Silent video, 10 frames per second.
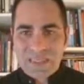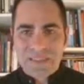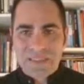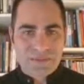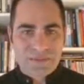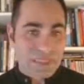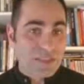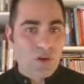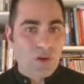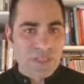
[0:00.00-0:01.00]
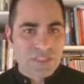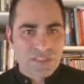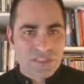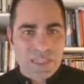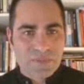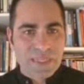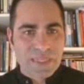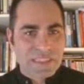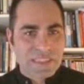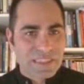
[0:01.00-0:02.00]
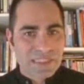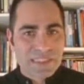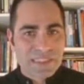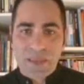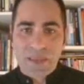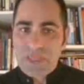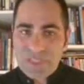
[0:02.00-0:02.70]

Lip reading: in the college in Chinese medicine in TCM.